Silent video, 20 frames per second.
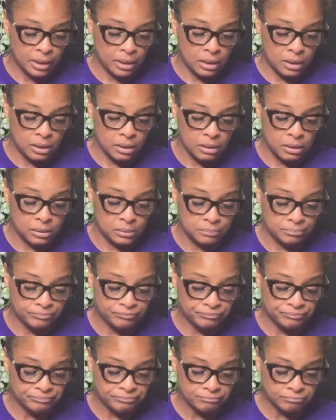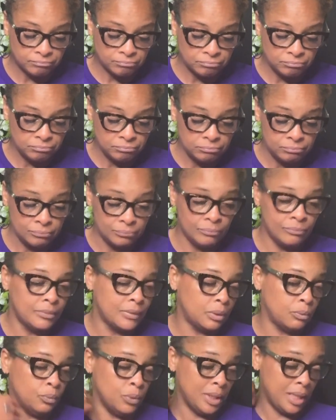Um,
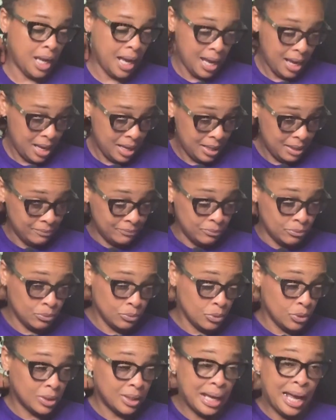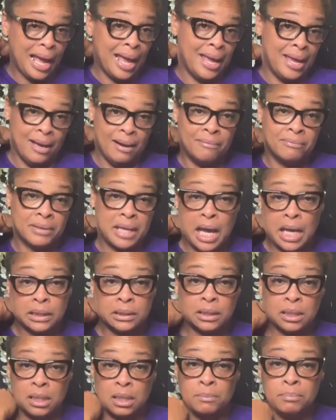when I have worn, I have
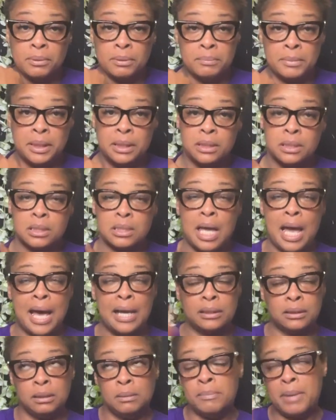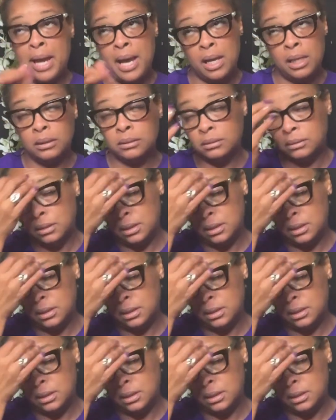gotten compliments out and about.